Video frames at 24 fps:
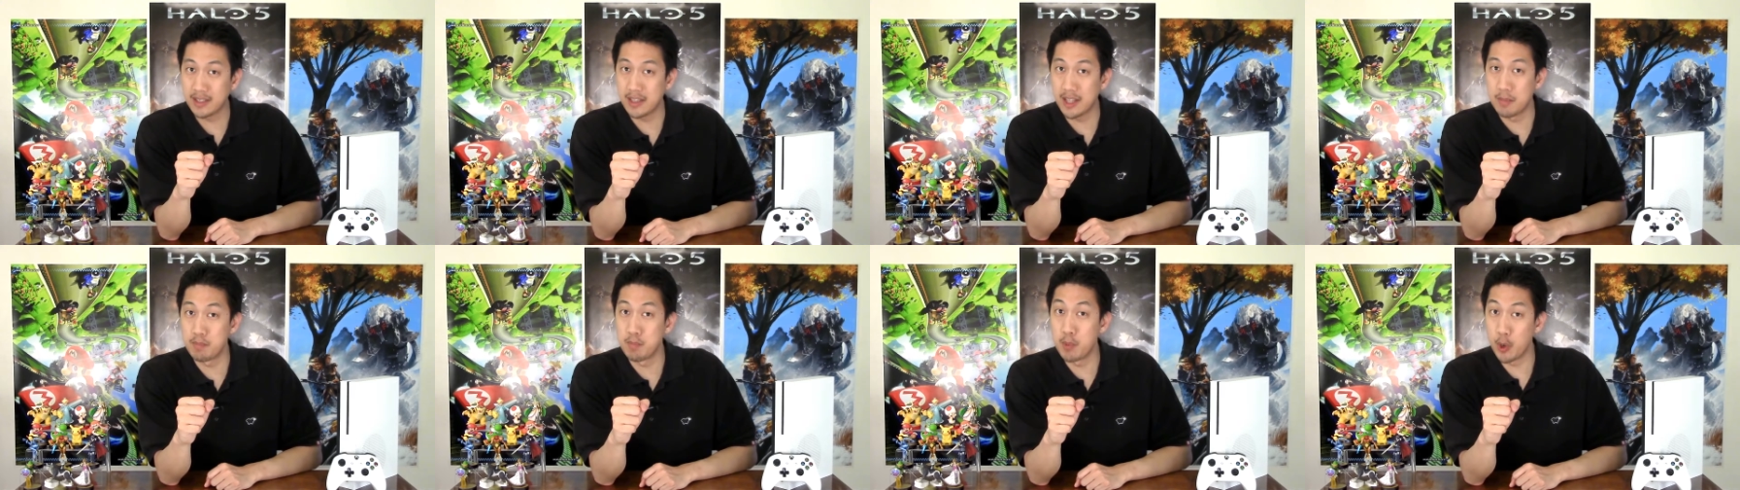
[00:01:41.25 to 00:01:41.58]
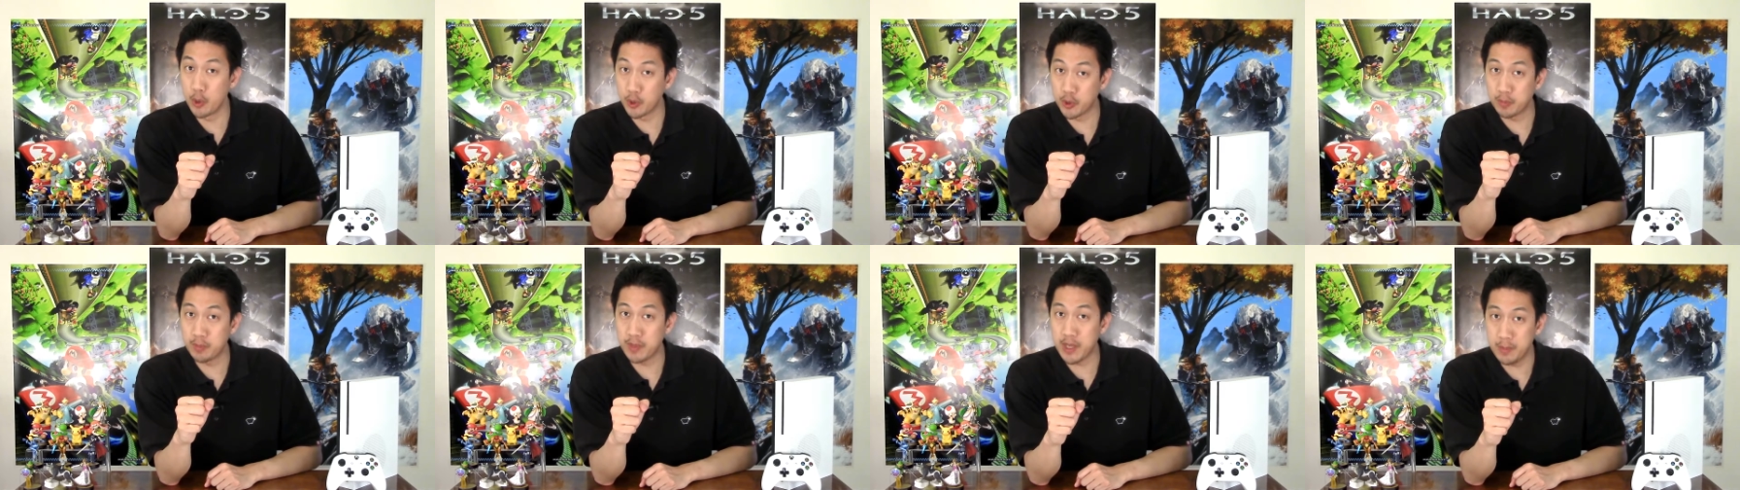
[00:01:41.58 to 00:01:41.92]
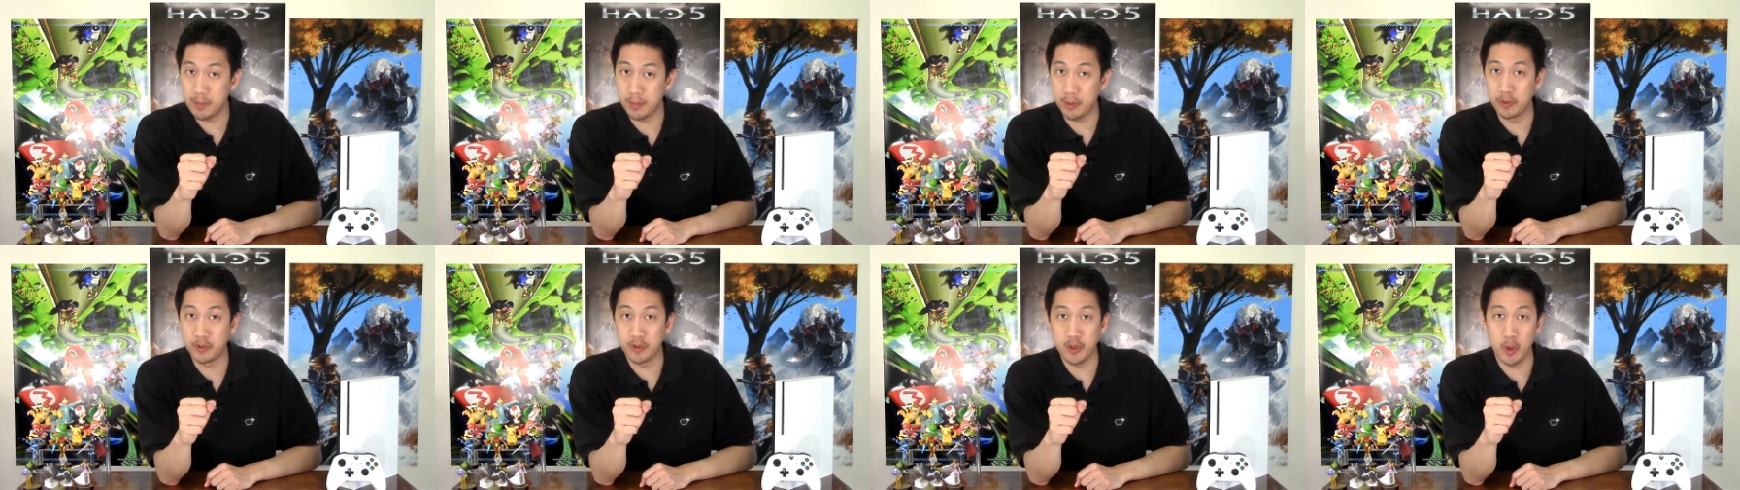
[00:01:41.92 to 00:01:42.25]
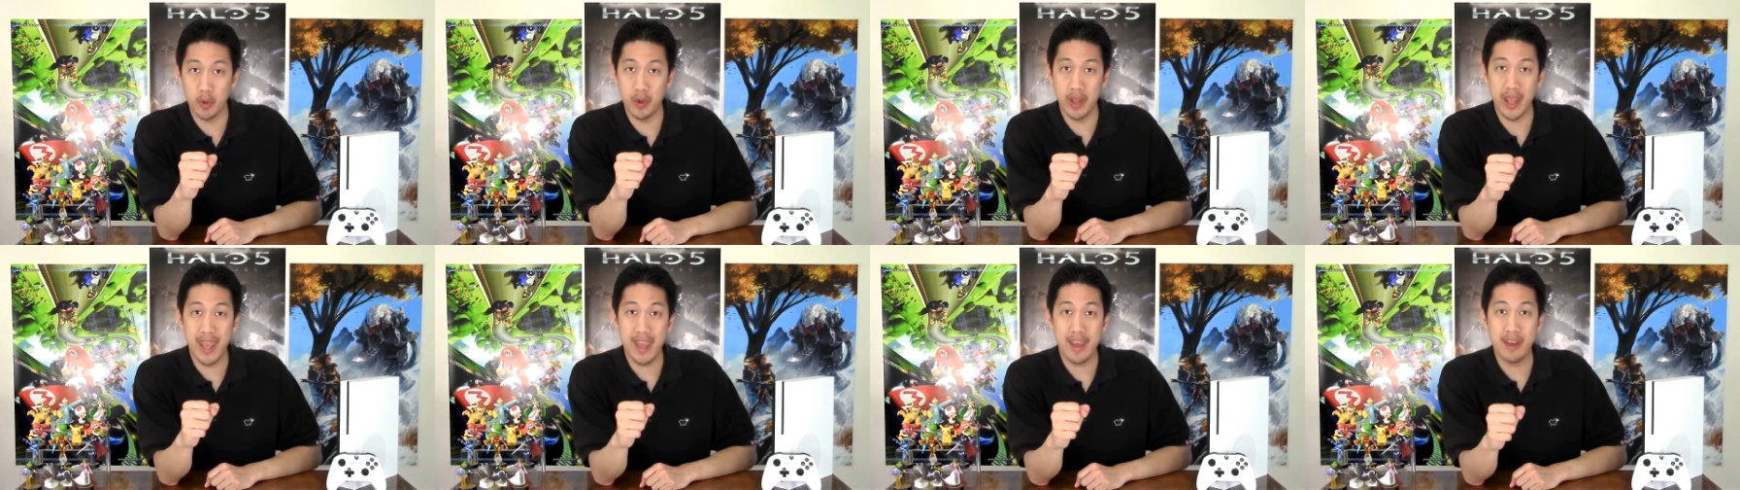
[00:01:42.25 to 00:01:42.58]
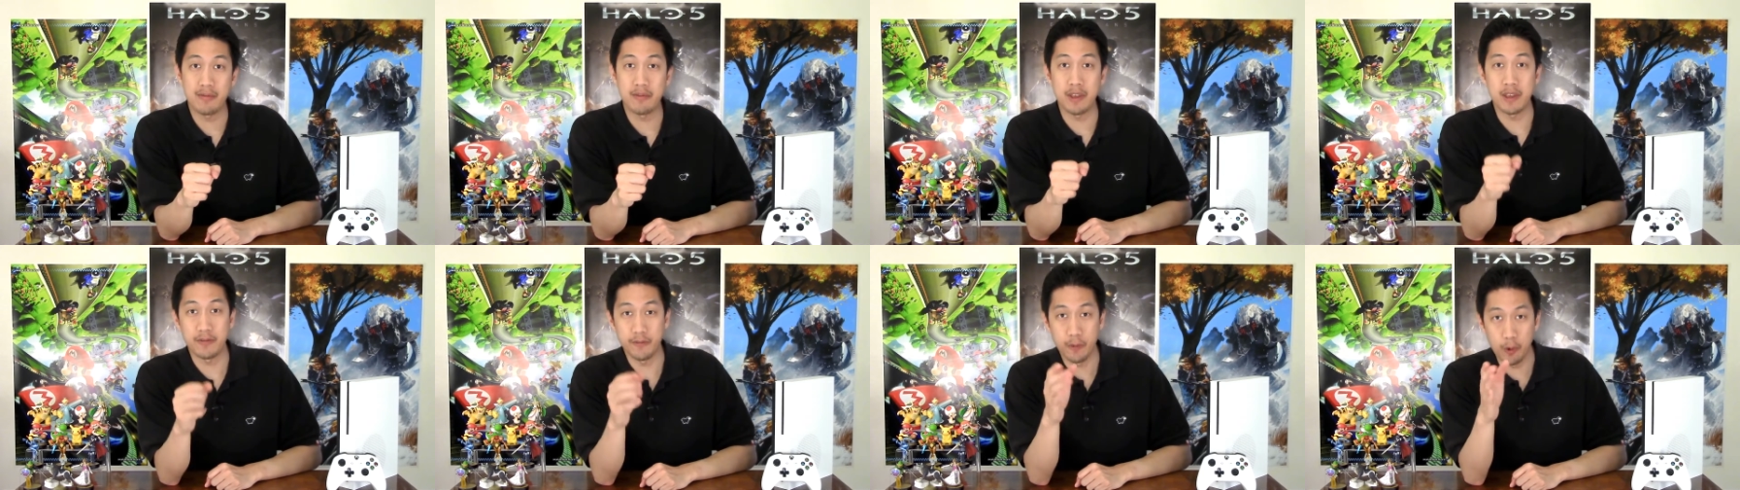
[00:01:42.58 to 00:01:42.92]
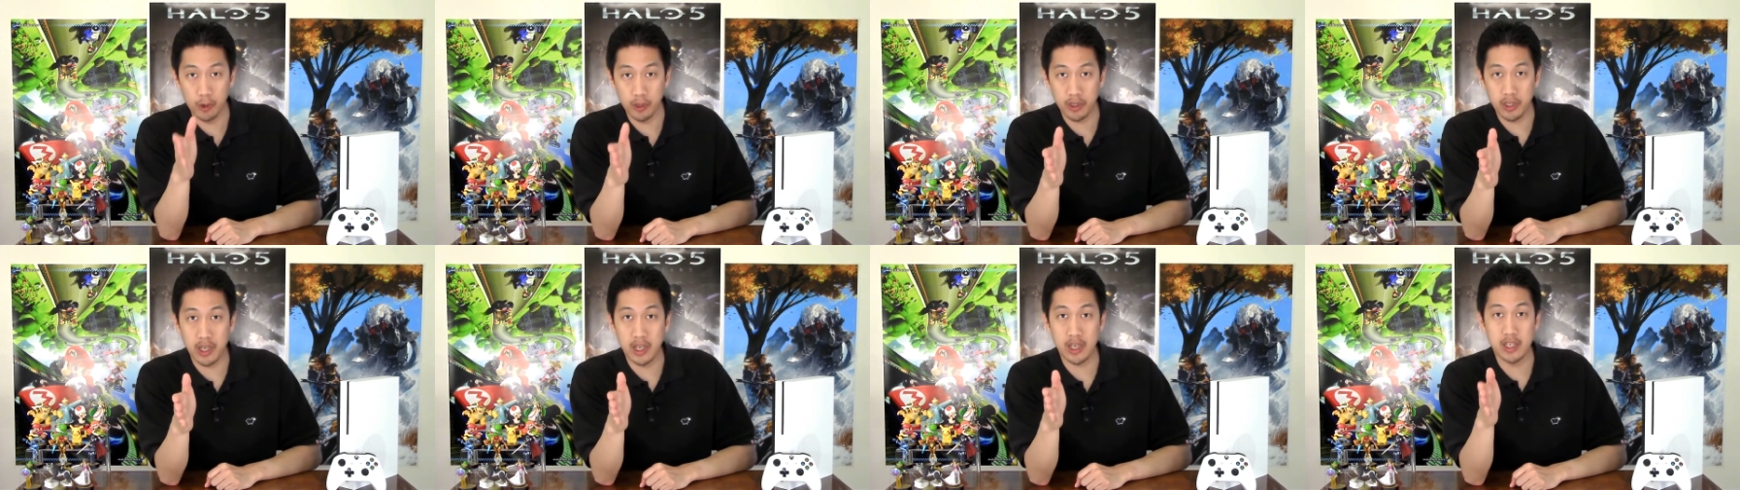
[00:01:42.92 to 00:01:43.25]
that most people don't have a
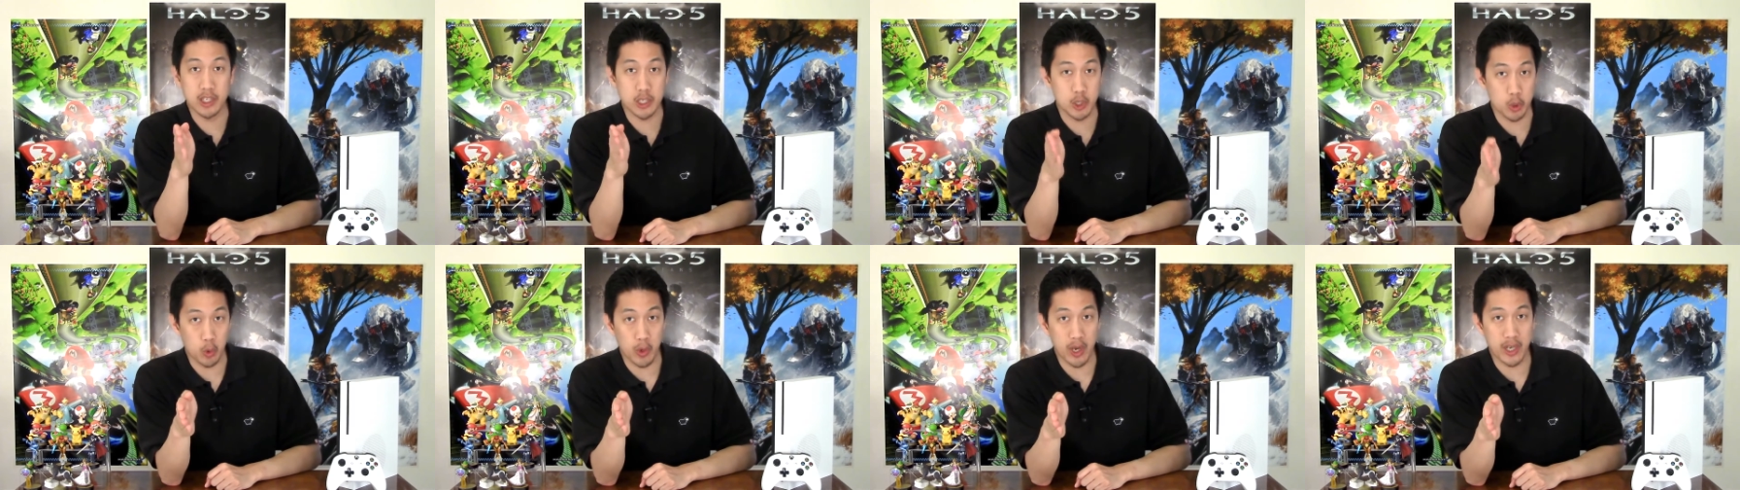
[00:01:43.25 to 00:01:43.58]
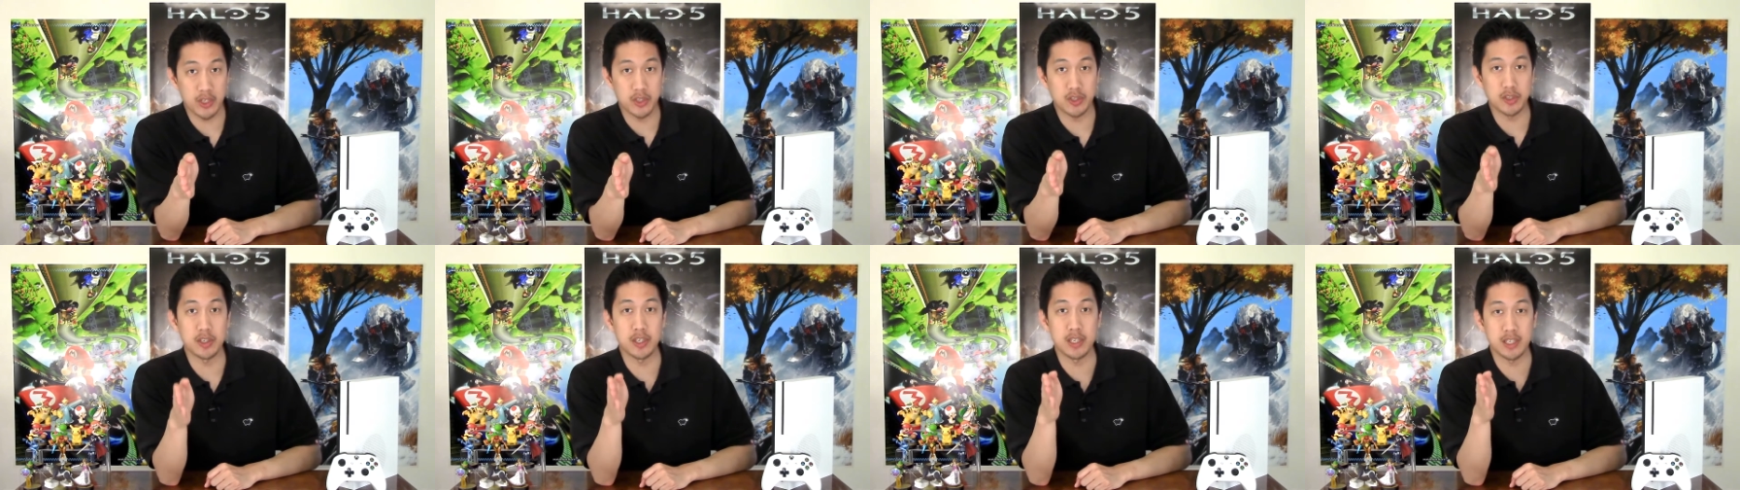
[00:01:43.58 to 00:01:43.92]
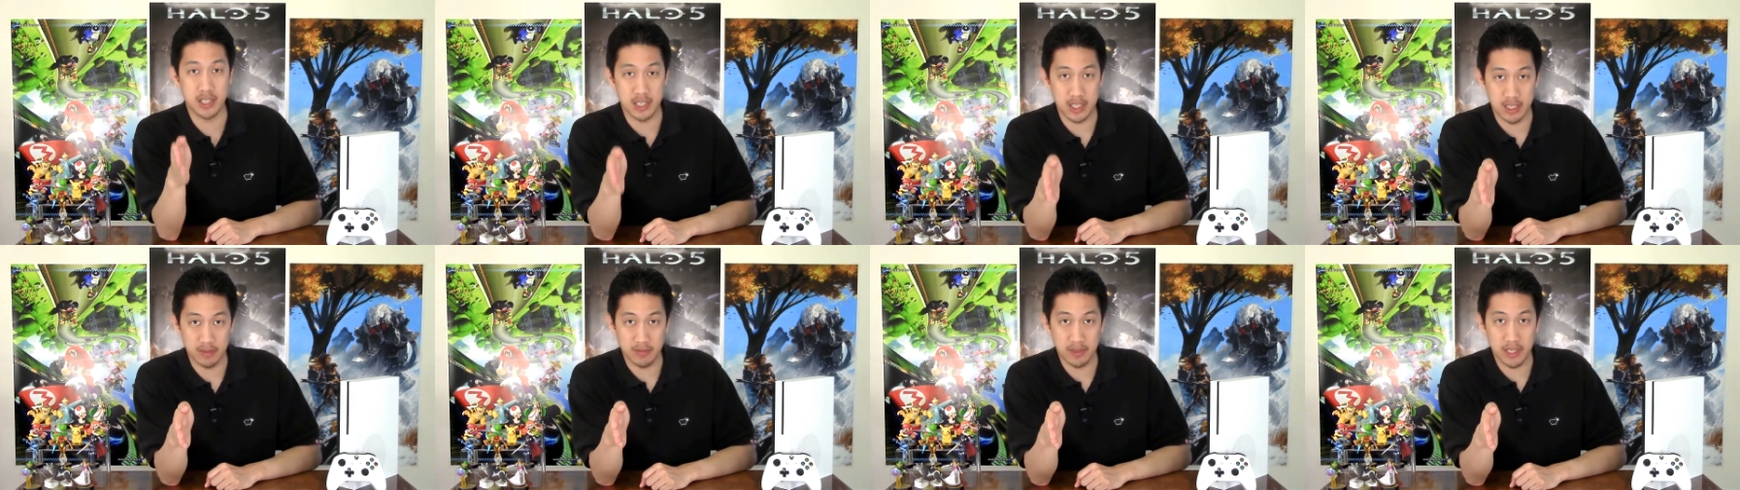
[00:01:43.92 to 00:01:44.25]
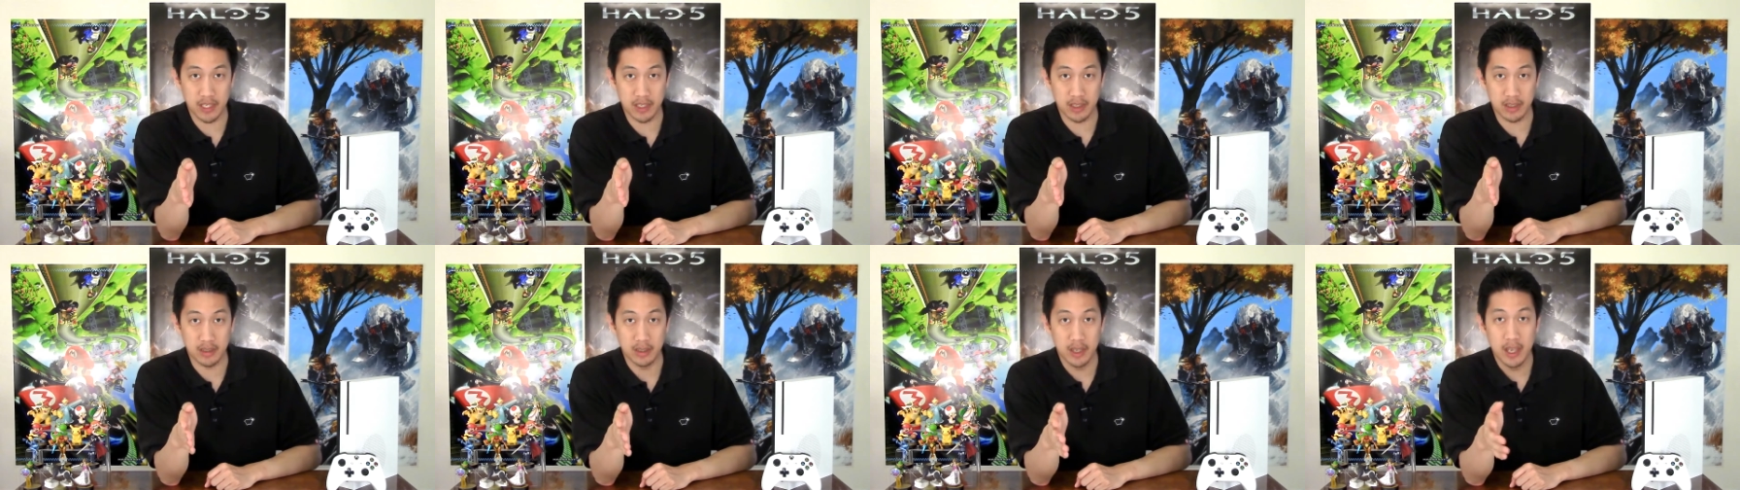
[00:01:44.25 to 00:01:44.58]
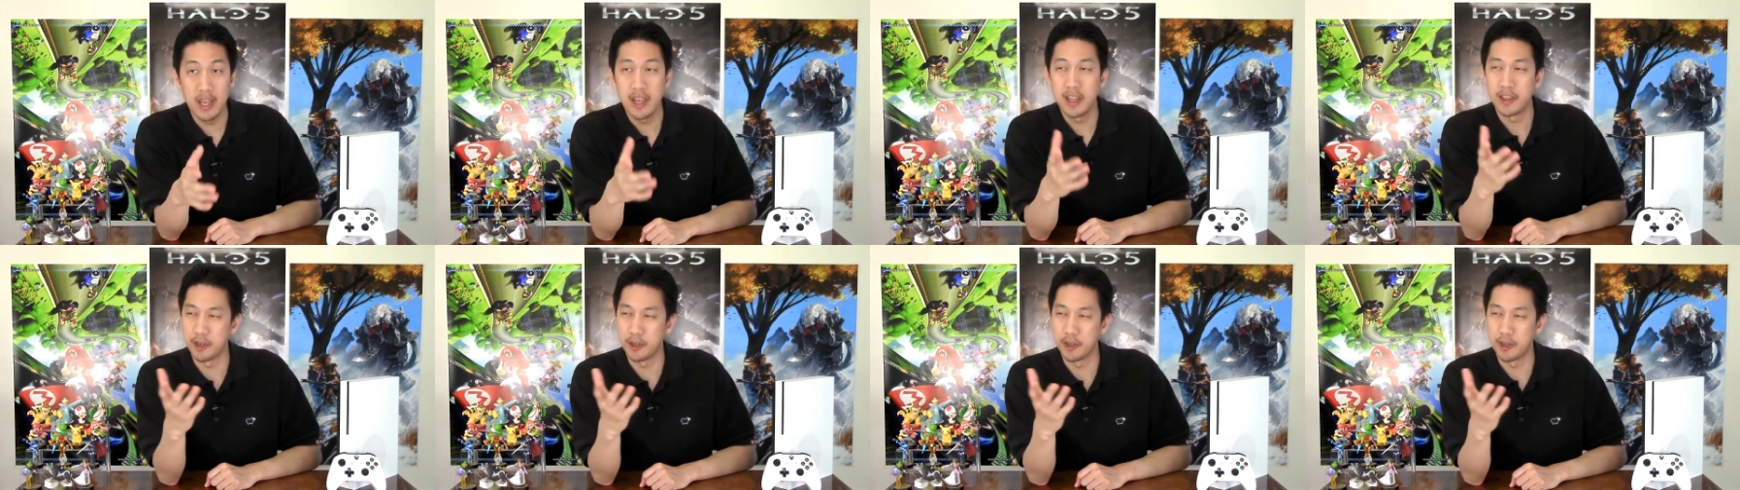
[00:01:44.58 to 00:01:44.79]
4K UHD TV.